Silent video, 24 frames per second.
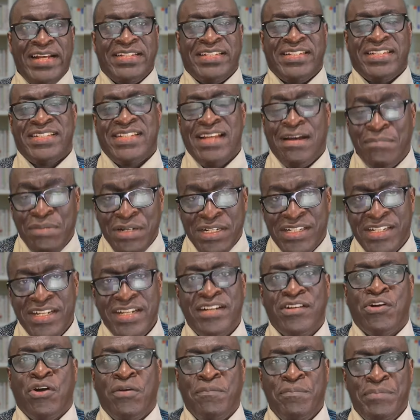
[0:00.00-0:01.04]

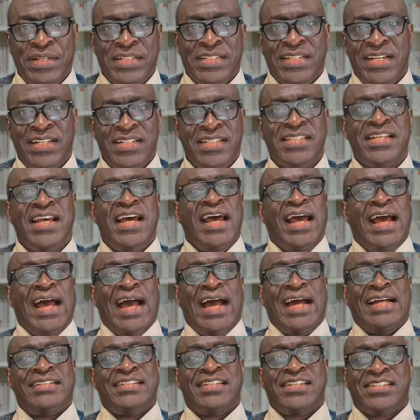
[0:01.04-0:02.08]
establishing competence,
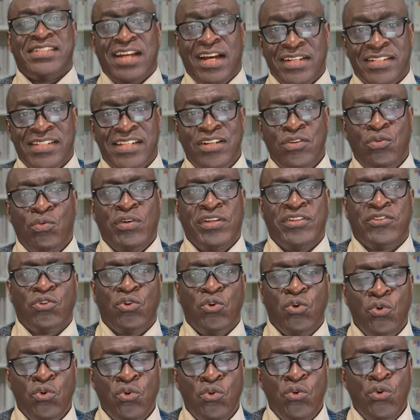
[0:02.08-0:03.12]
and starting
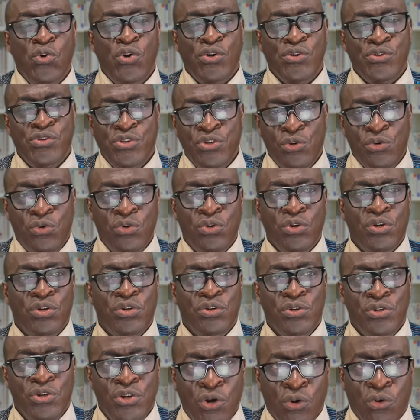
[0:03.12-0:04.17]
with who you
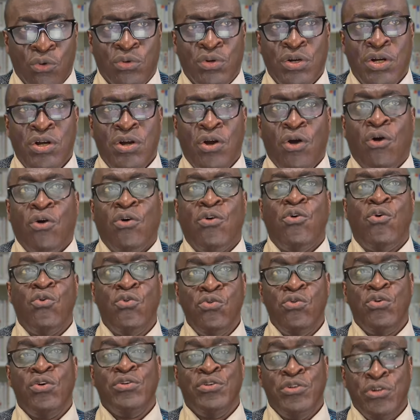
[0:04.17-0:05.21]
know, or
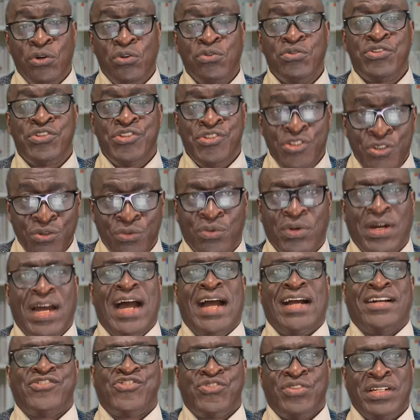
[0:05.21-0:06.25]
who knows you,
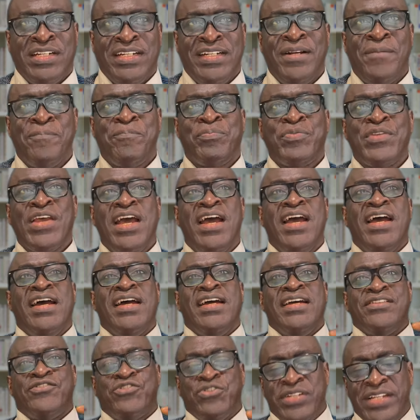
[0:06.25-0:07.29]
actually.
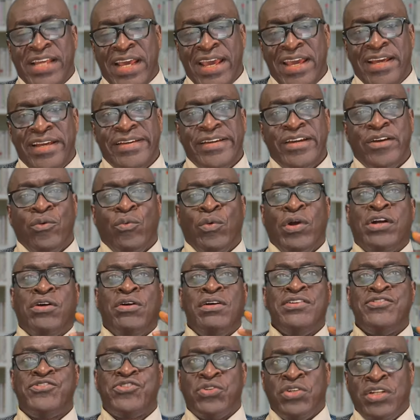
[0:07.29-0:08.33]
Today, we're
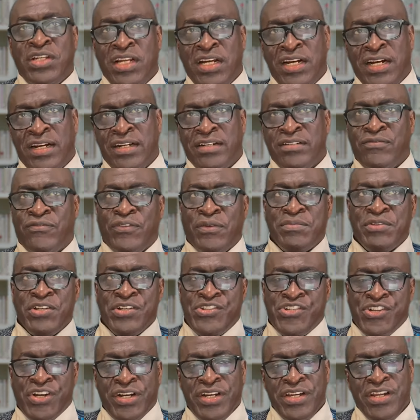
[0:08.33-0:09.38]
going to learn from
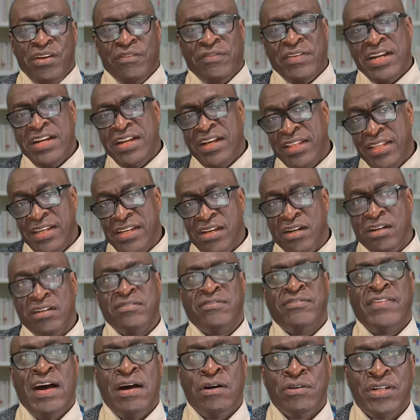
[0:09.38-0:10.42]
the journey of another
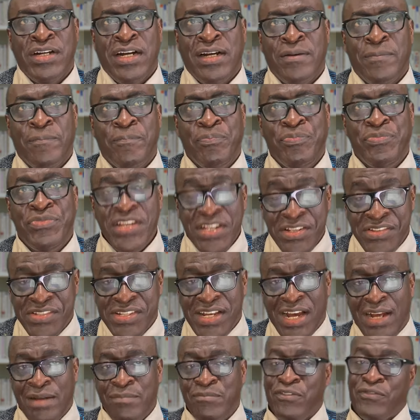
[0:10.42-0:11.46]
young founder, this
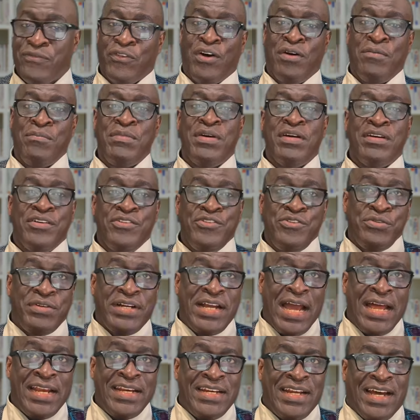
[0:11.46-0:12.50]
time from
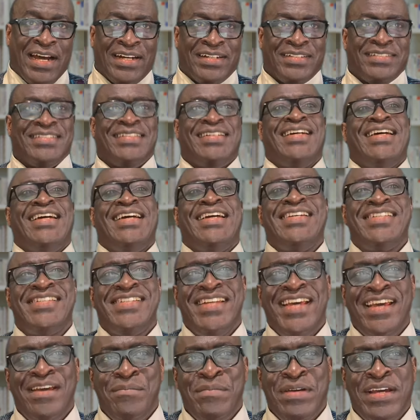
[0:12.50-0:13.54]
Uganda. His
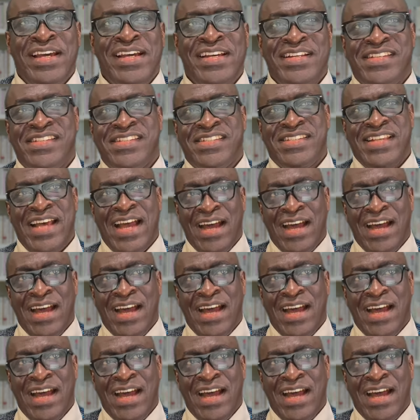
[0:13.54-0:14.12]
name is